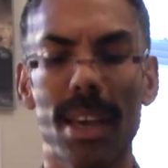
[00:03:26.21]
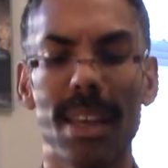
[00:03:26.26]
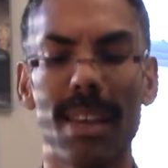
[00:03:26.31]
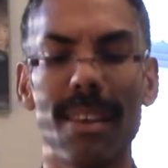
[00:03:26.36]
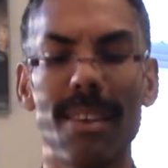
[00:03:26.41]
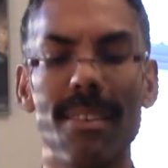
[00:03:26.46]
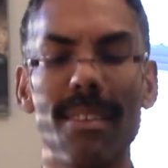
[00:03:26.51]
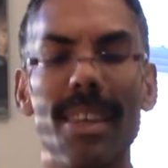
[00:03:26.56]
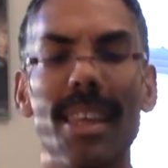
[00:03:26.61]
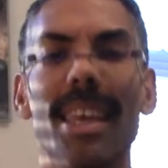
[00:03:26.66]

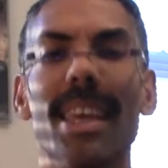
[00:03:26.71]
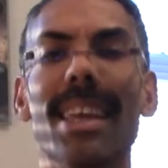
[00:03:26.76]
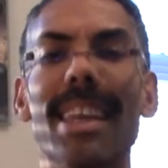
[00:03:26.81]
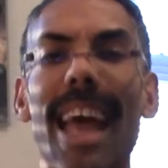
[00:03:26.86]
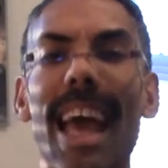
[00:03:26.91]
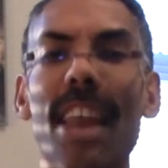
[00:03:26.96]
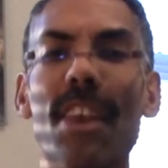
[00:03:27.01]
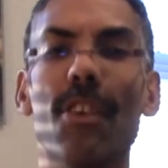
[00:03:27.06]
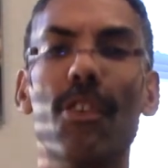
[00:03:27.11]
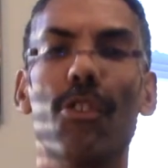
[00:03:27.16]
need
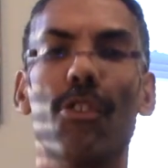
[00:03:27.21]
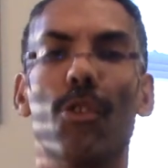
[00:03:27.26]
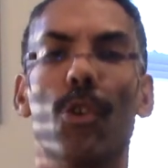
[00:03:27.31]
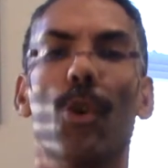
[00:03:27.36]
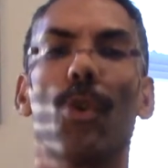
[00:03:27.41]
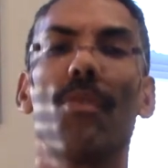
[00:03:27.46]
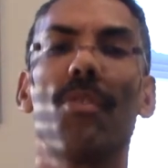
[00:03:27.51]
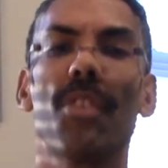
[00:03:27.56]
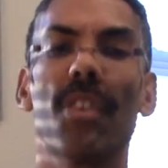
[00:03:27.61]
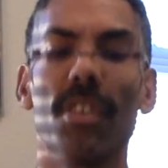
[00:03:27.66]
and
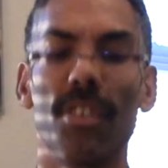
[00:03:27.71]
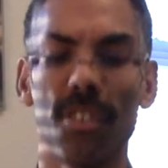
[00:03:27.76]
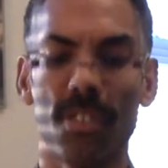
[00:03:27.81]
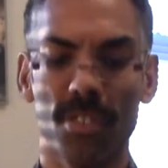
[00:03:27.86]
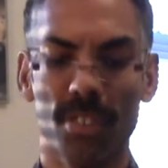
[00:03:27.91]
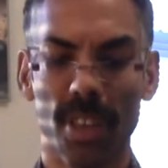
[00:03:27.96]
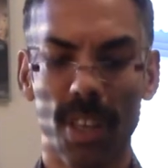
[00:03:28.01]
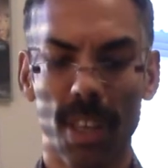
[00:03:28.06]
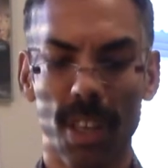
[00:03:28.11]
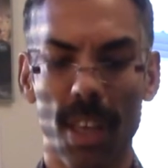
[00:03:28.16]
deserve to
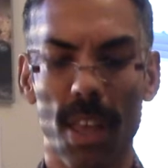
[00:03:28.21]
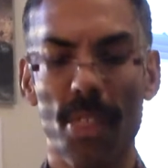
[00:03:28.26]
see